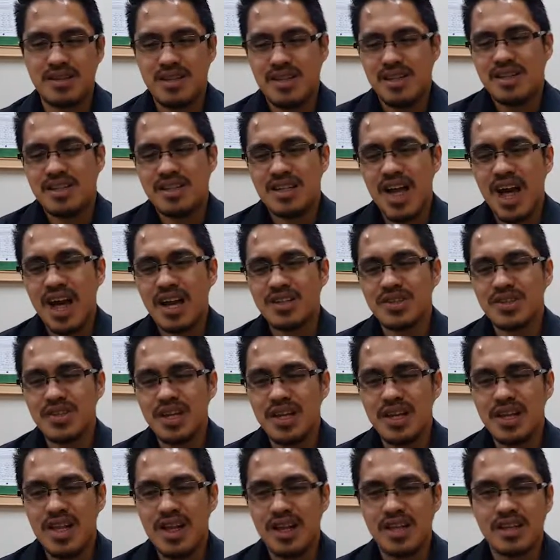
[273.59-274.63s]
it's
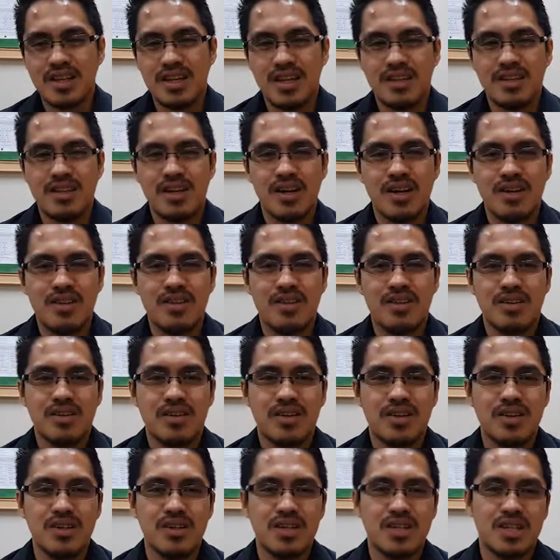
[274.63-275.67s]
actually like
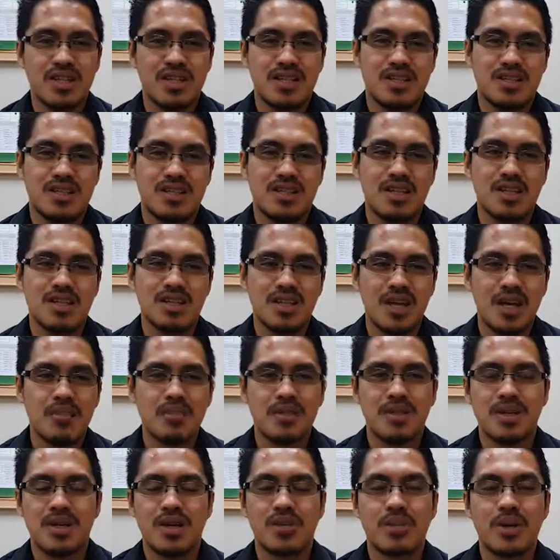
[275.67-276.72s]
they're just the
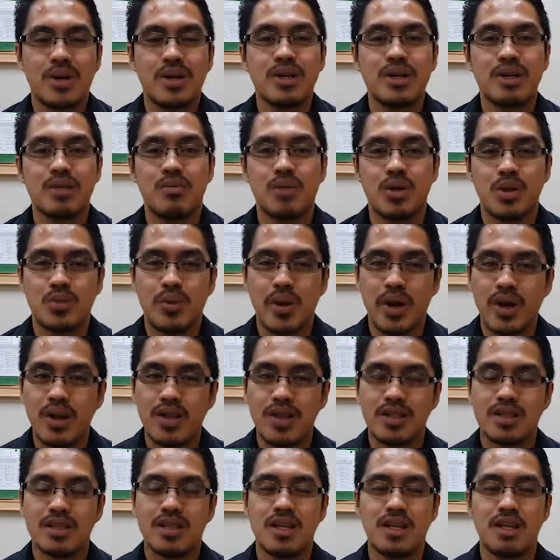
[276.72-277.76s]
same as our, what we
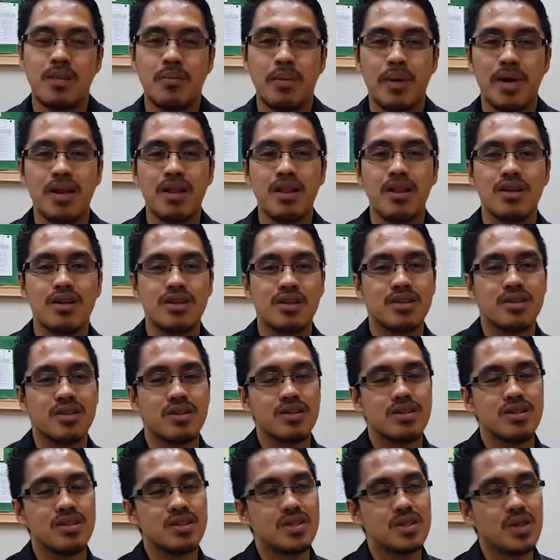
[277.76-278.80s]
call as the typical
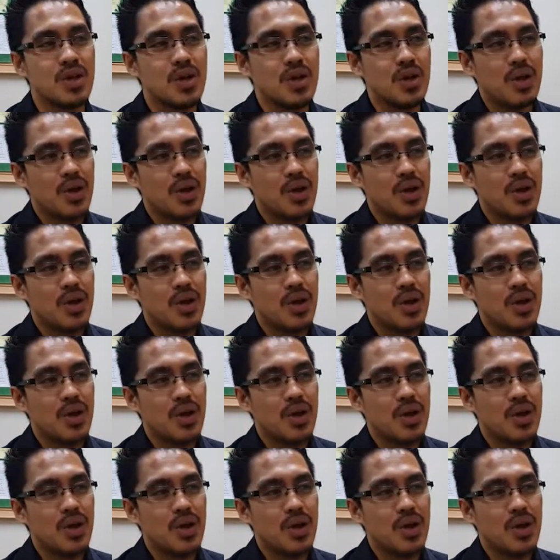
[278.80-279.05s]
learners,